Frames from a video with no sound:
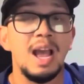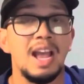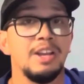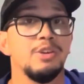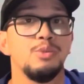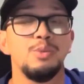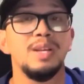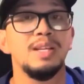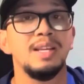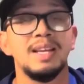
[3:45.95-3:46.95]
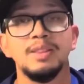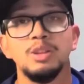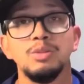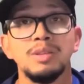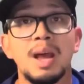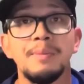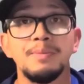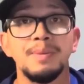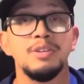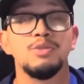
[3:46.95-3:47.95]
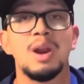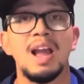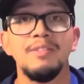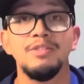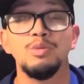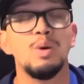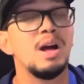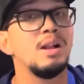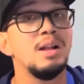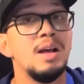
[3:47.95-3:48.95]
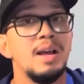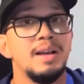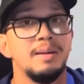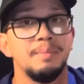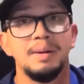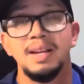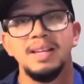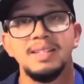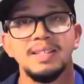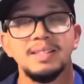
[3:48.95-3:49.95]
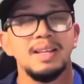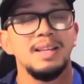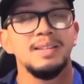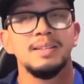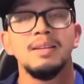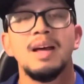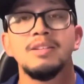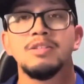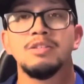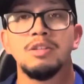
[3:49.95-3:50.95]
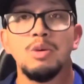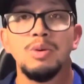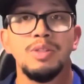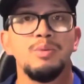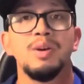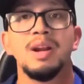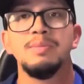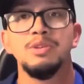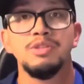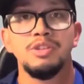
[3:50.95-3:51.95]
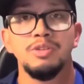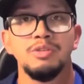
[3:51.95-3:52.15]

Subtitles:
I can really hit those topspin drives well, but it just is a lot slower than what I'm used to.